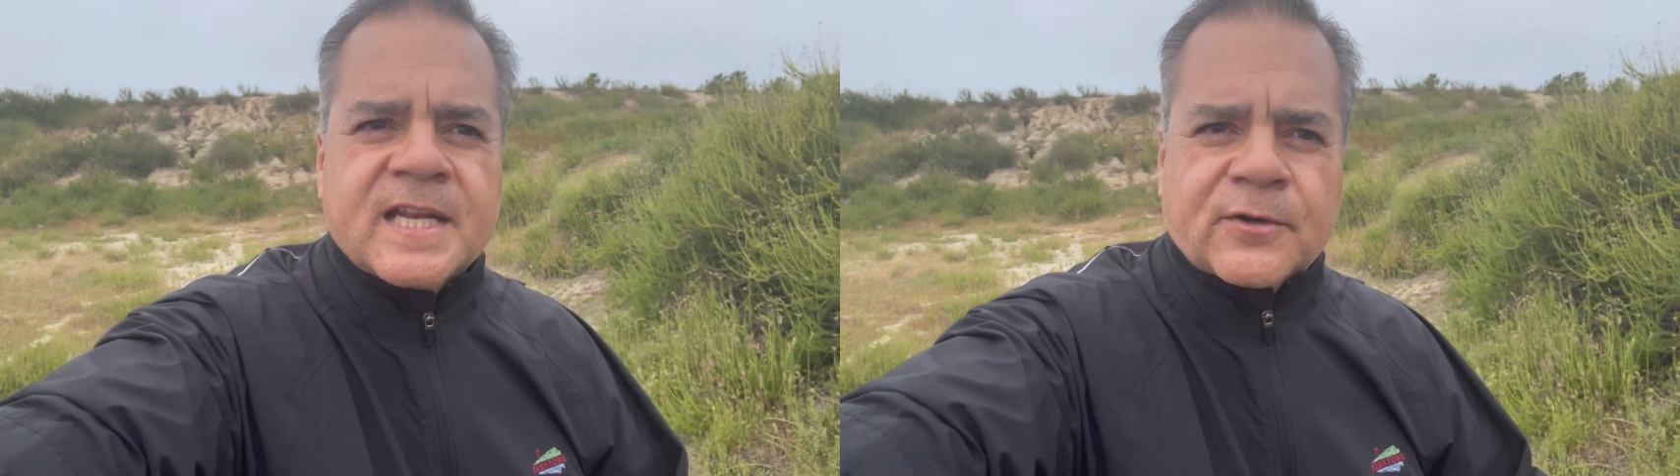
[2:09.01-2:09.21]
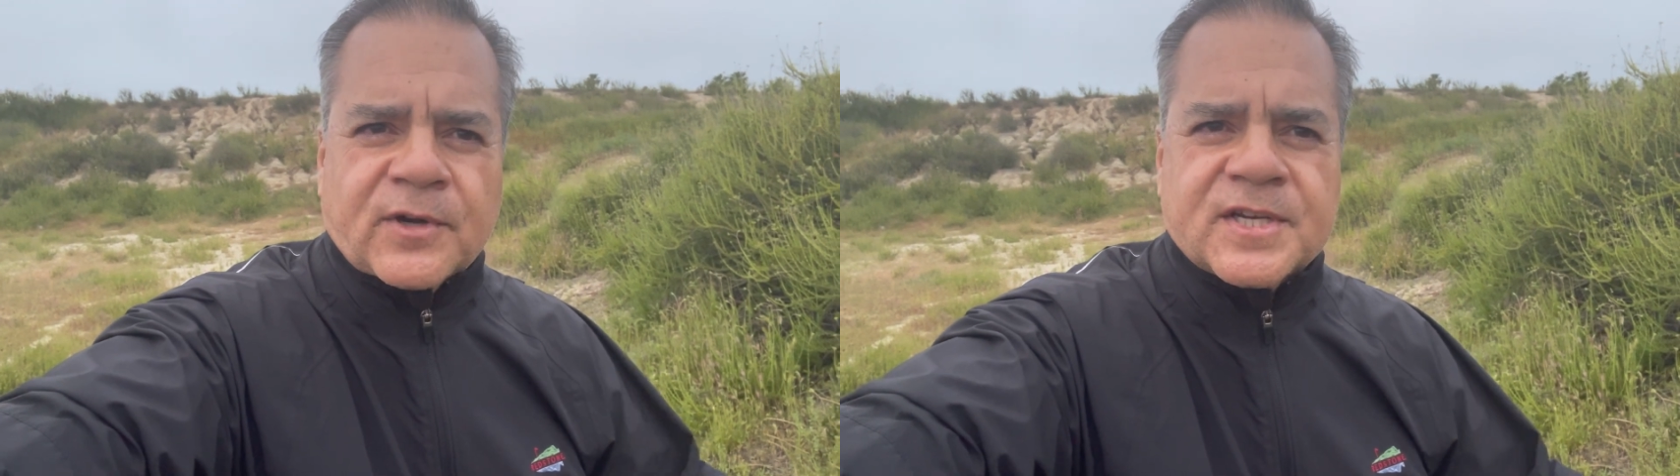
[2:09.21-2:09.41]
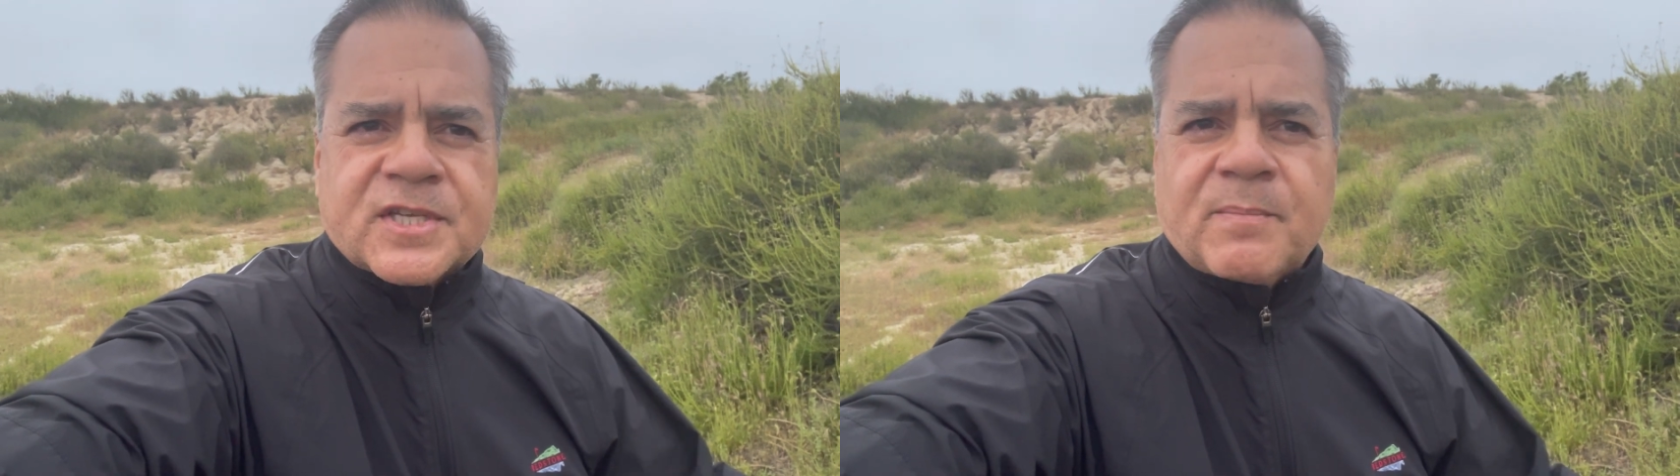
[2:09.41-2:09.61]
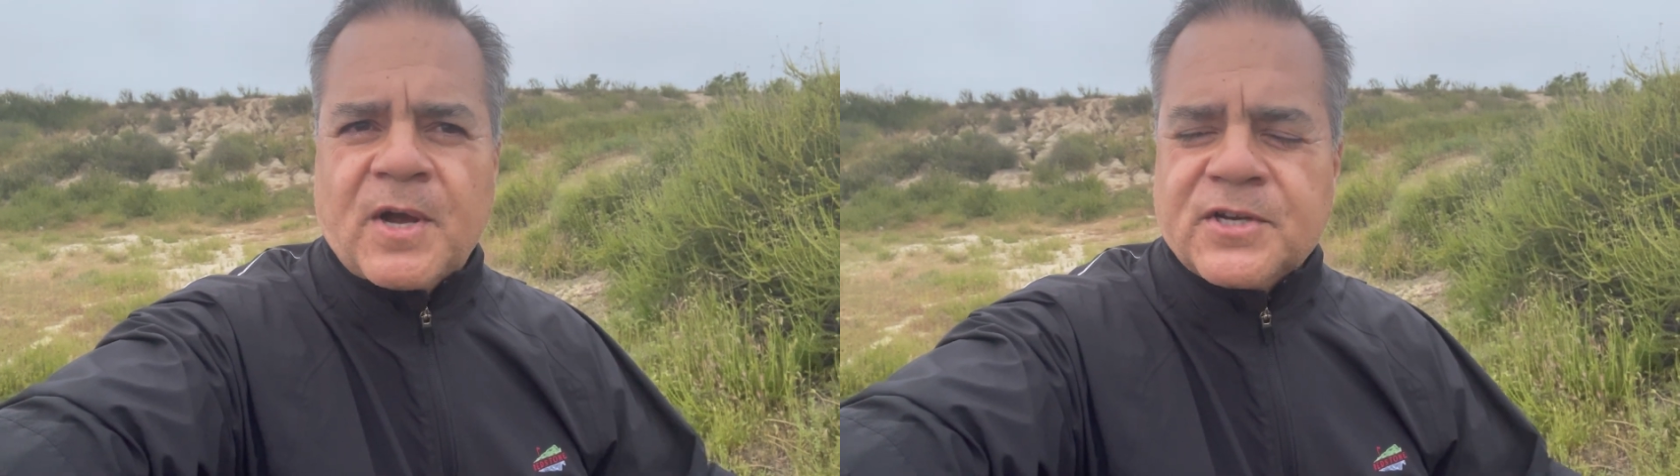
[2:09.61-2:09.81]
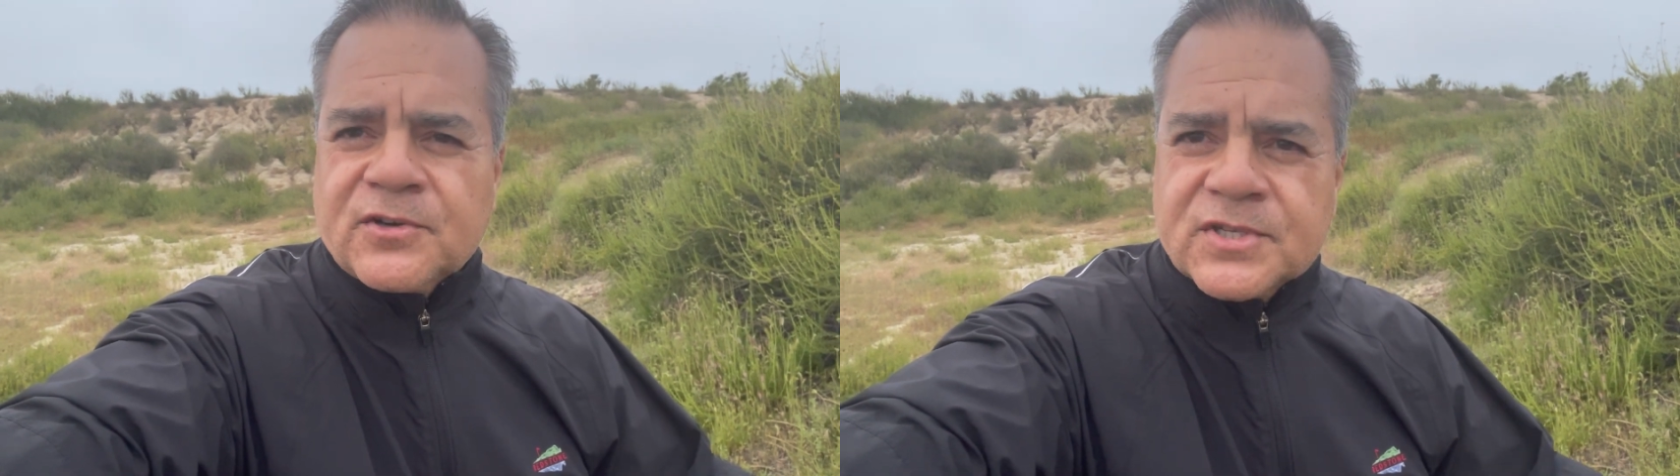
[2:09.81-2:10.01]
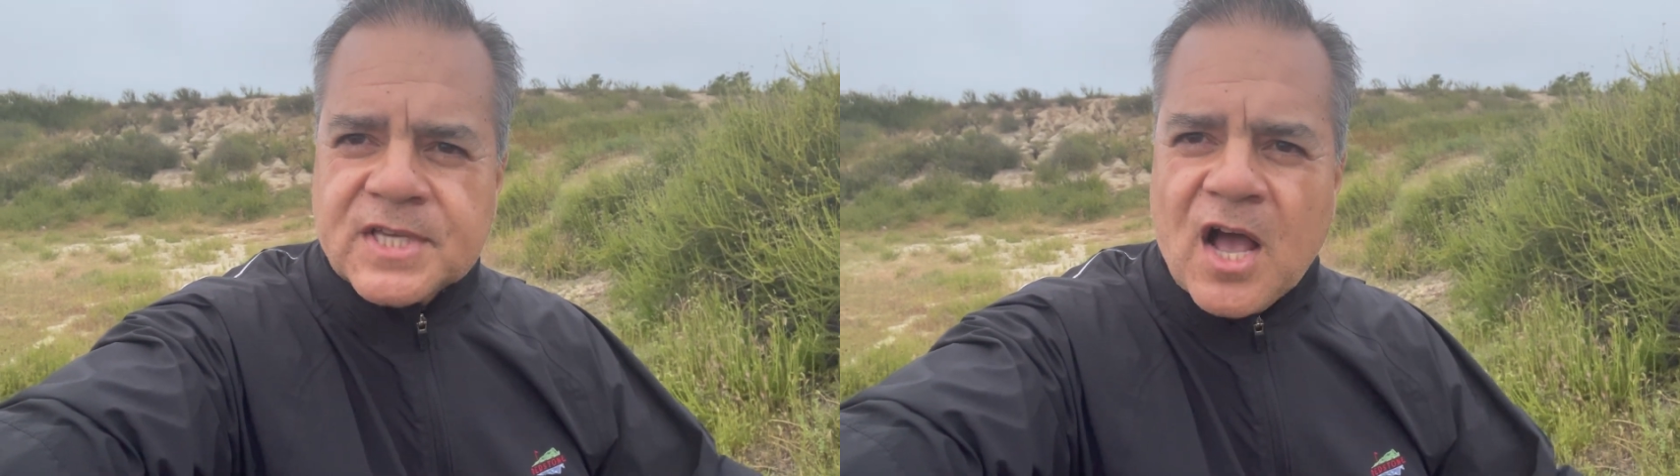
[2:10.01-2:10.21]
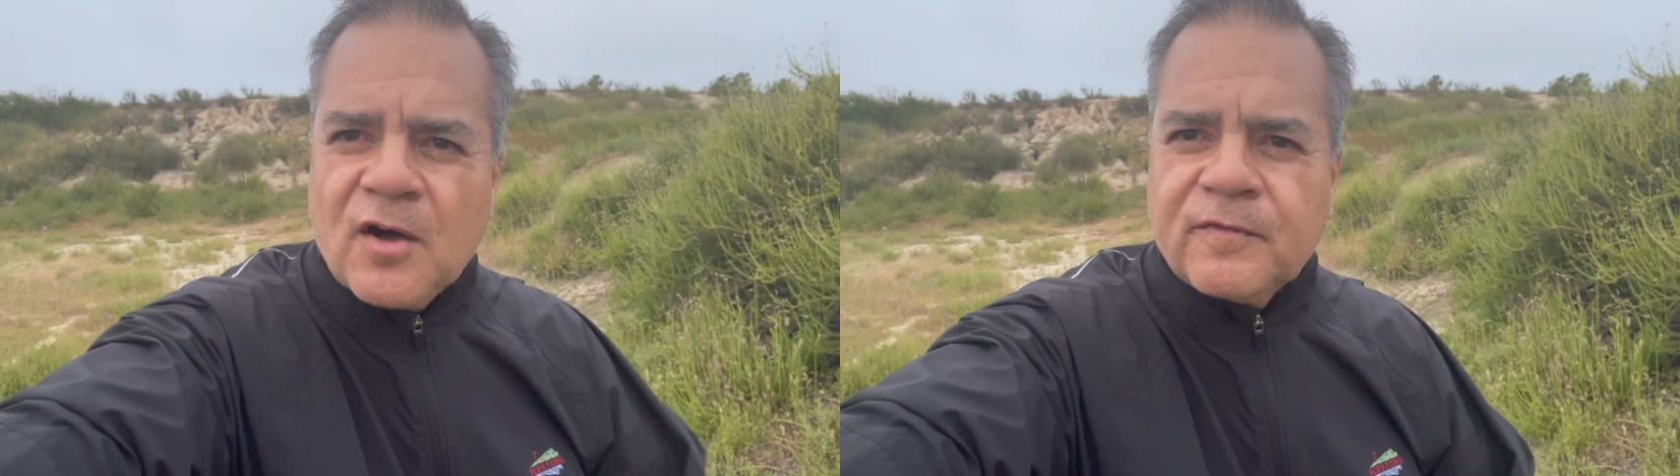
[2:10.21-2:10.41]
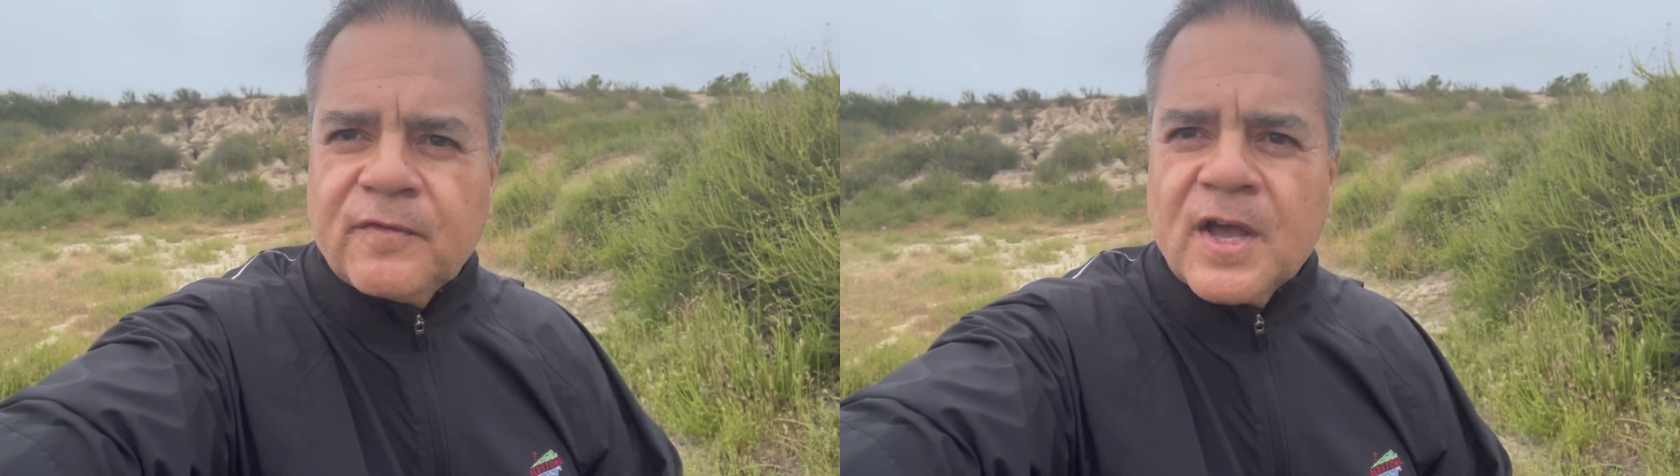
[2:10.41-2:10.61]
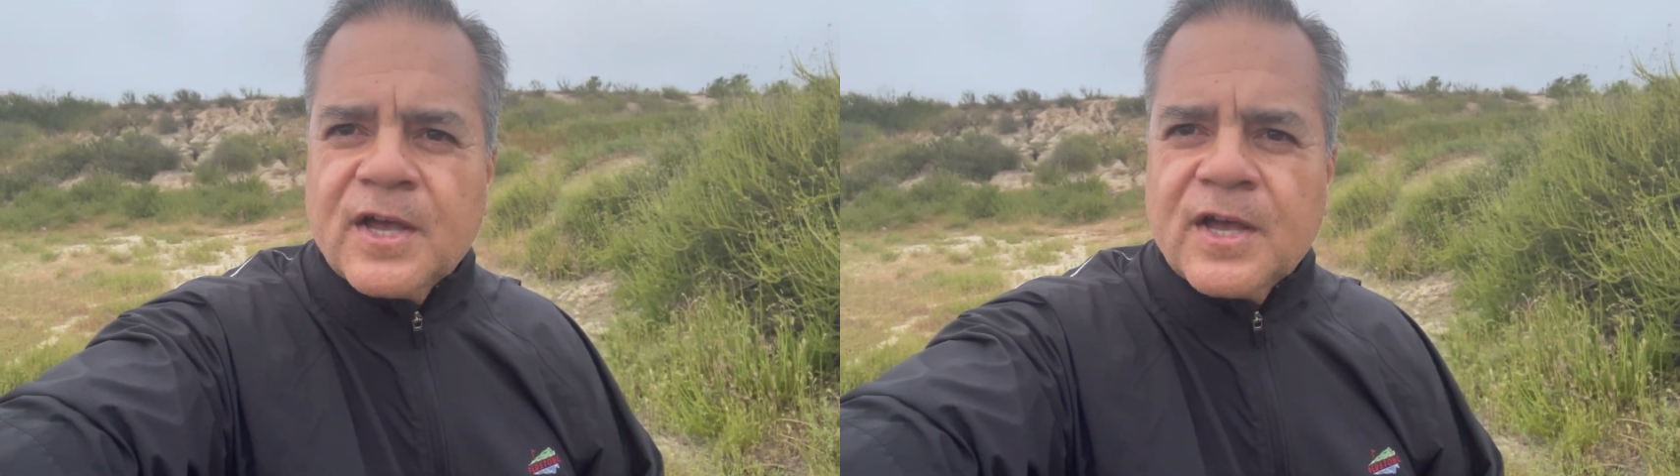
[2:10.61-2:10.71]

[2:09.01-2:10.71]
increase upon yourself,